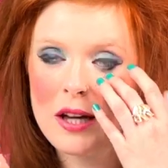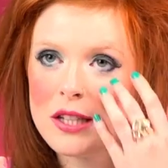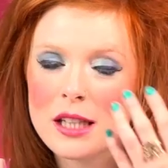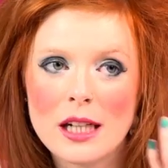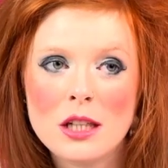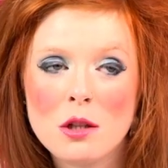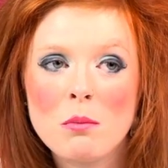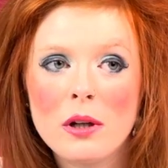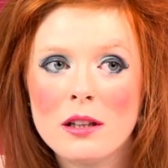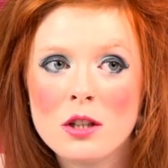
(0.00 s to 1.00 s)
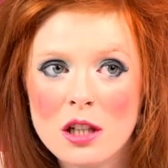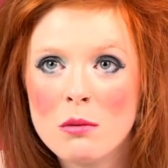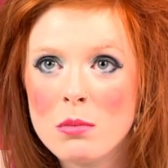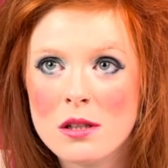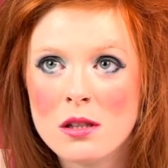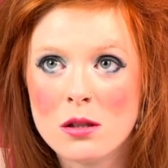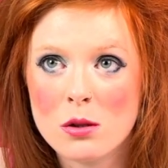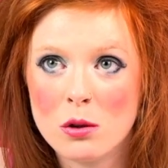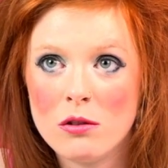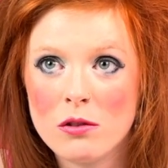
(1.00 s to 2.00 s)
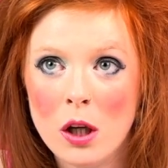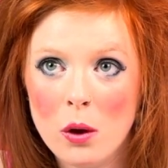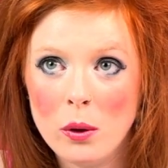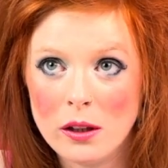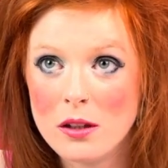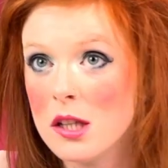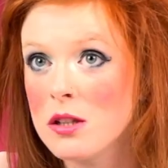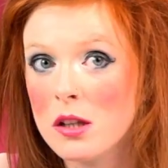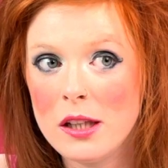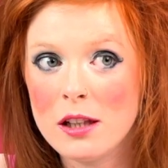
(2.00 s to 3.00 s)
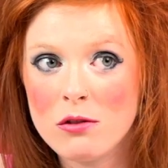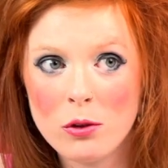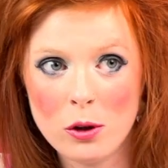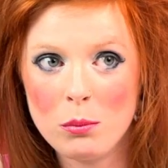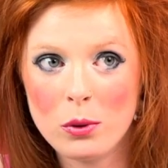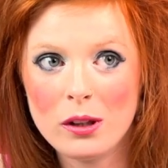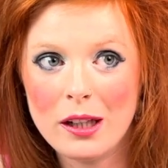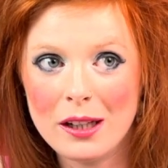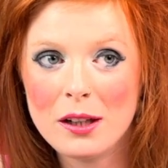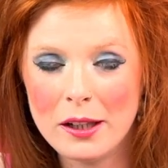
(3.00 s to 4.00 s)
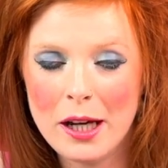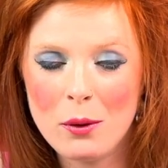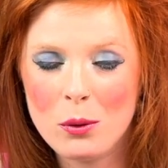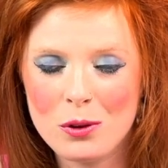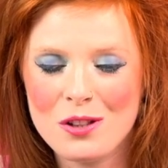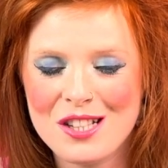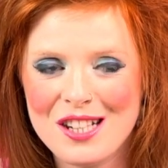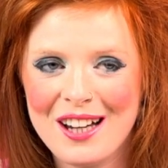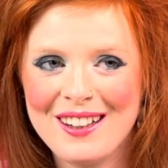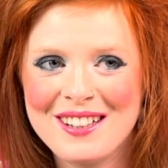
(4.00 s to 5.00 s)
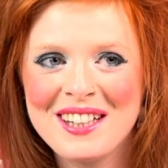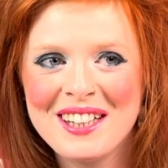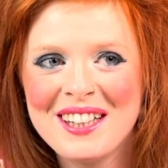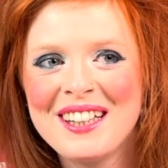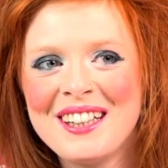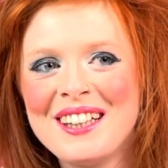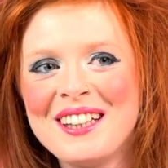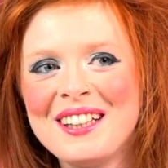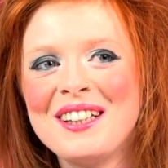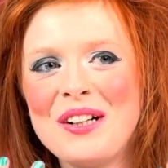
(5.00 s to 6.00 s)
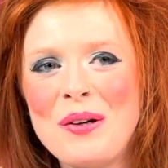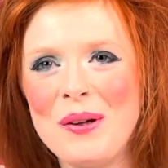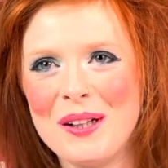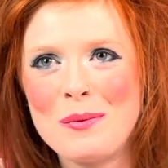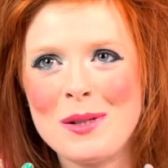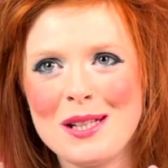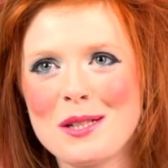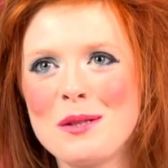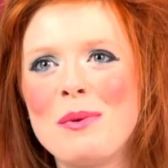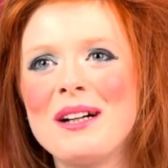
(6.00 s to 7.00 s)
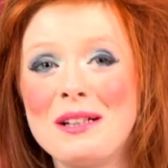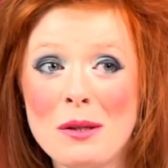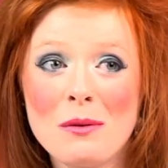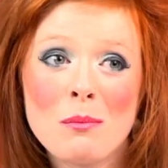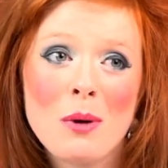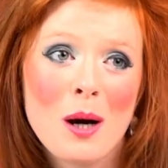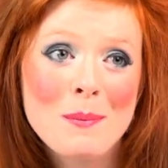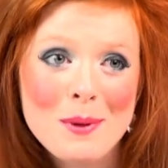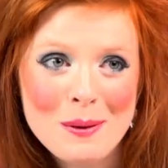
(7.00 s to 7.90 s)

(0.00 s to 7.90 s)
As a kid, you buy the cheapest stuff going because that's all you can afford. But like, I now understand what it means to buy proper